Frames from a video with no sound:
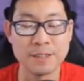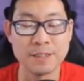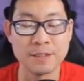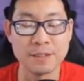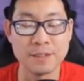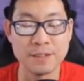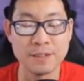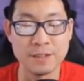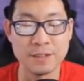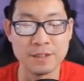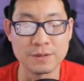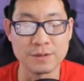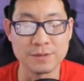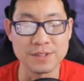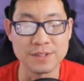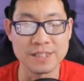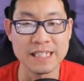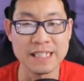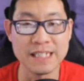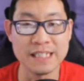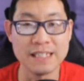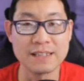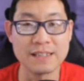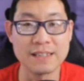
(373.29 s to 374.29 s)
you know,
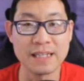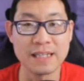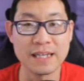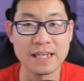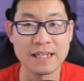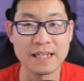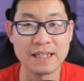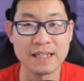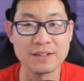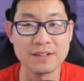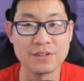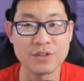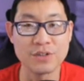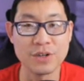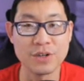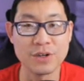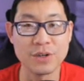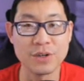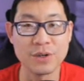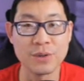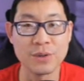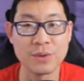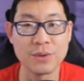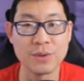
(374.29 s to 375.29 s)
seats, and
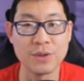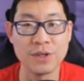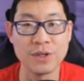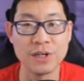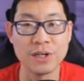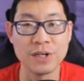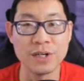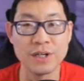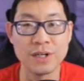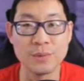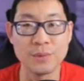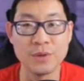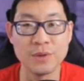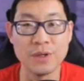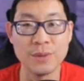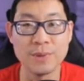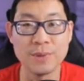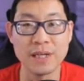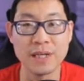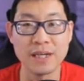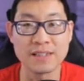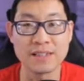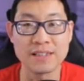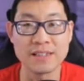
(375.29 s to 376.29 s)
so would it
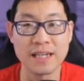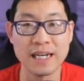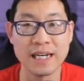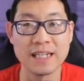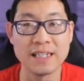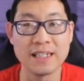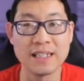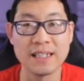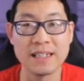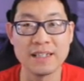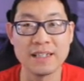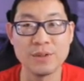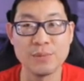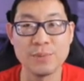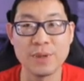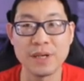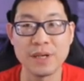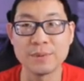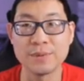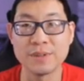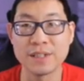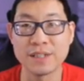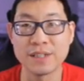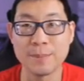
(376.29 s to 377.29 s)
be exciting to be
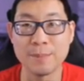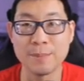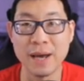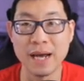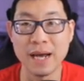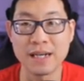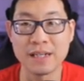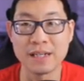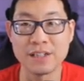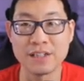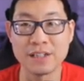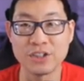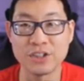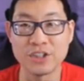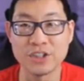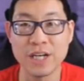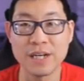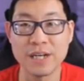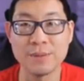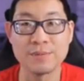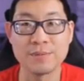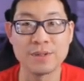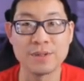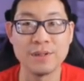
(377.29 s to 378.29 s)
able to get back into
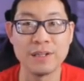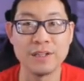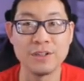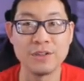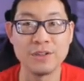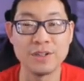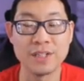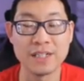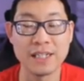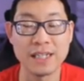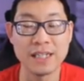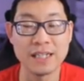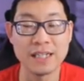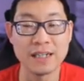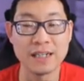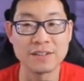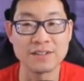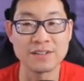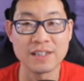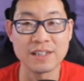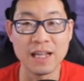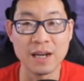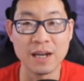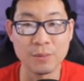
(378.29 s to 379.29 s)
shape so that you can get
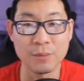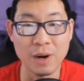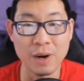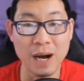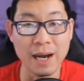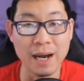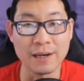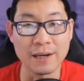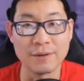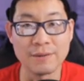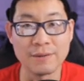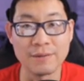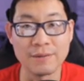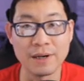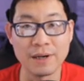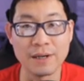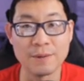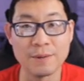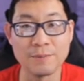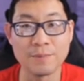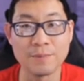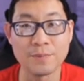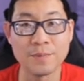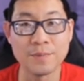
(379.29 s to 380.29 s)
onto that ride,
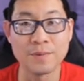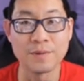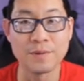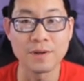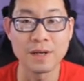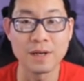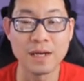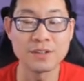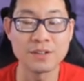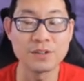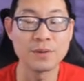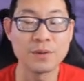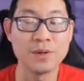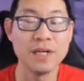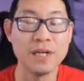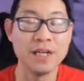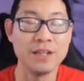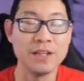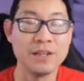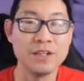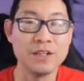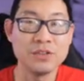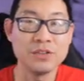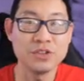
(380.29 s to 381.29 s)
right? Okay, so
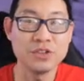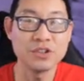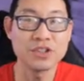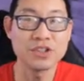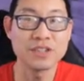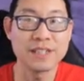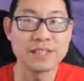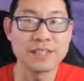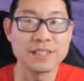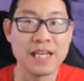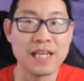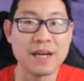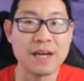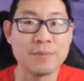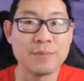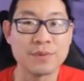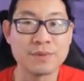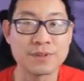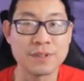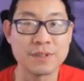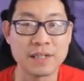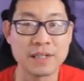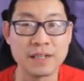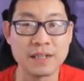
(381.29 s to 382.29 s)
these are just
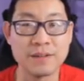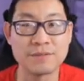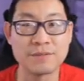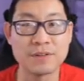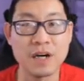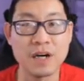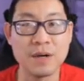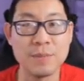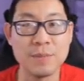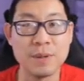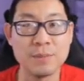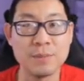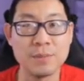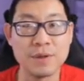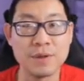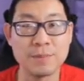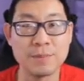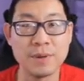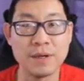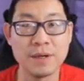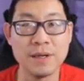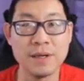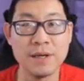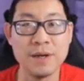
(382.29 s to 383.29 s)
examples that I've come up with,
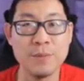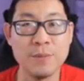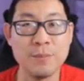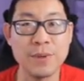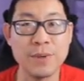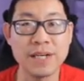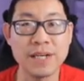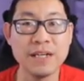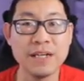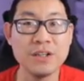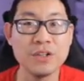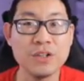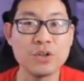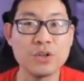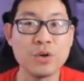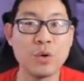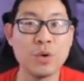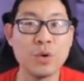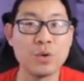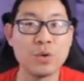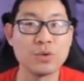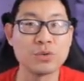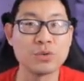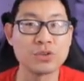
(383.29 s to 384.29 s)
but picking
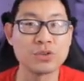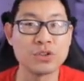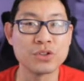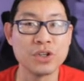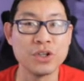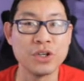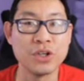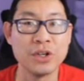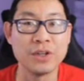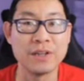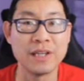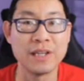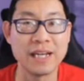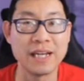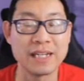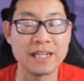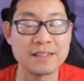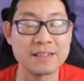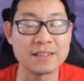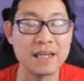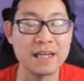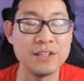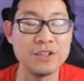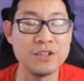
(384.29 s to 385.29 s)
goals that
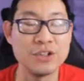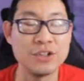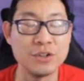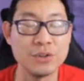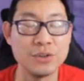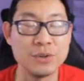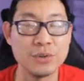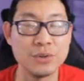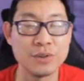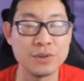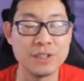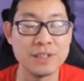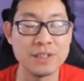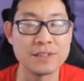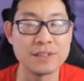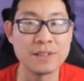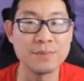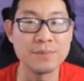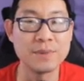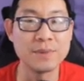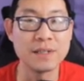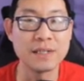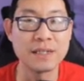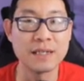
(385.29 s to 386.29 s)
excite you is
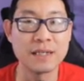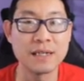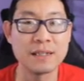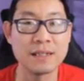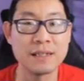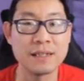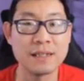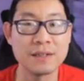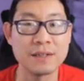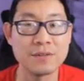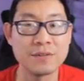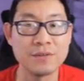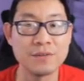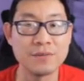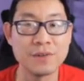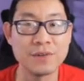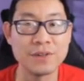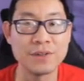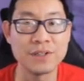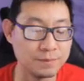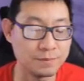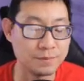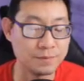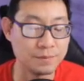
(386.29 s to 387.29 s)
something that I think is
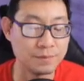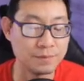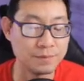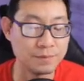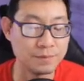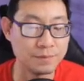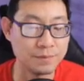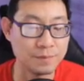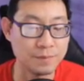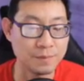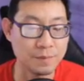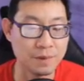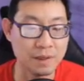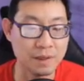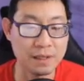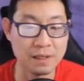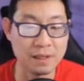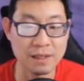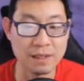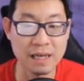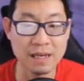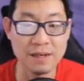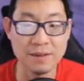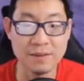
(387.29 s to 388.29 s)
very key. And
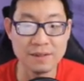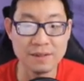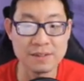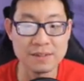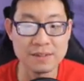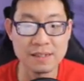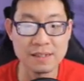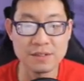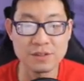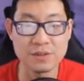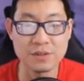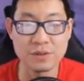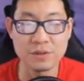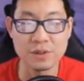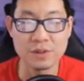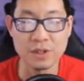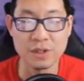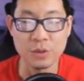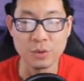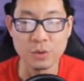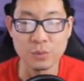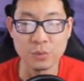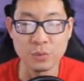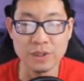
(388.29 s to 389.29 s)
a lot of these things
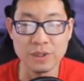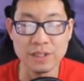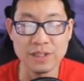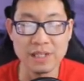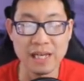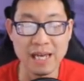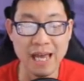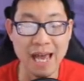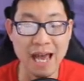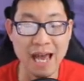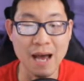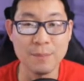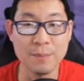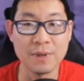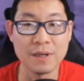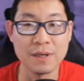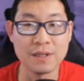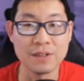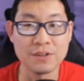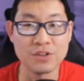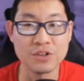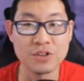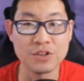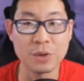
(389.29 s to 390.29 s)
really happen,
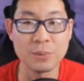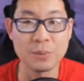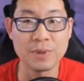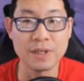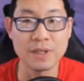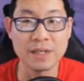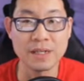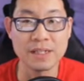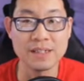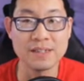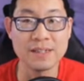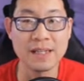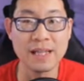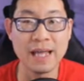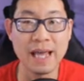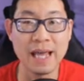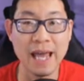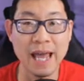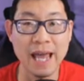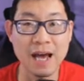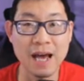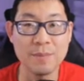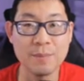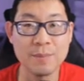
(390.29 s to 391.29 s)
and so because they
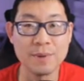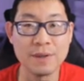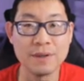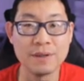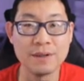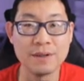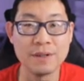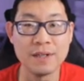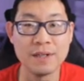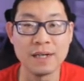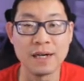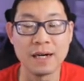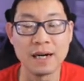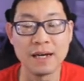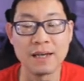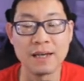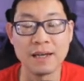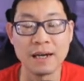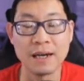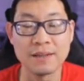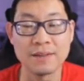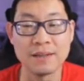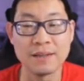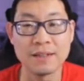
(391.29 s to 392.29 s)
happen,
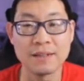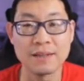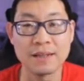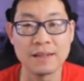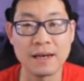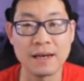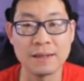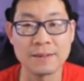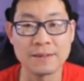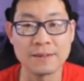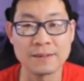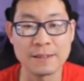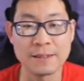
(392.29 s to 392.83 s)
I think that